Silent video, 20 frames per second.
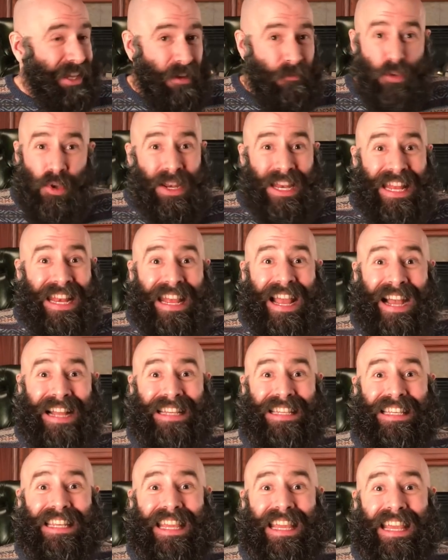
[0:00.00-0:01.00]
If you had any
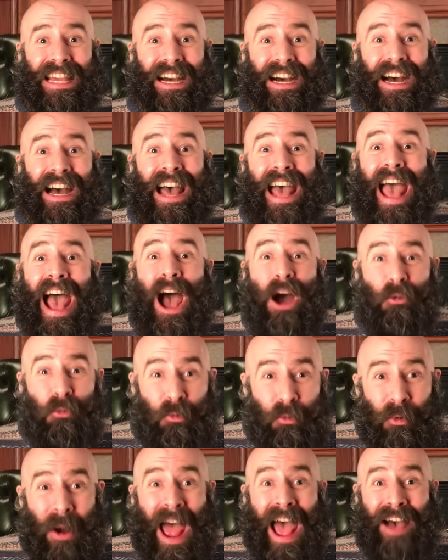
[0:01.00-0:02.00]
idea how
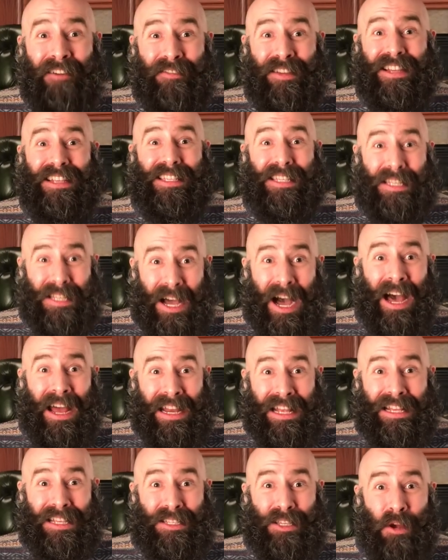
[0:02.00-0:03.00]
ravenous
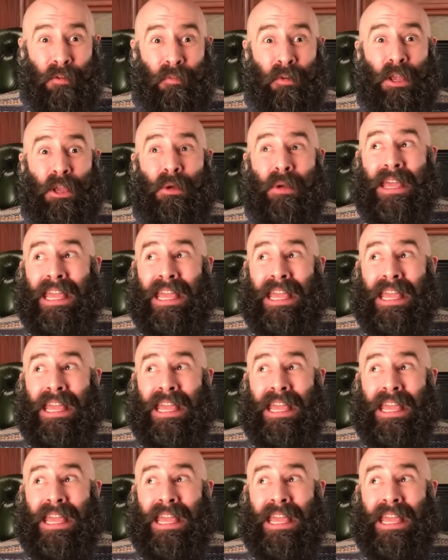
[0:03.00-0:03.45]
God is over you,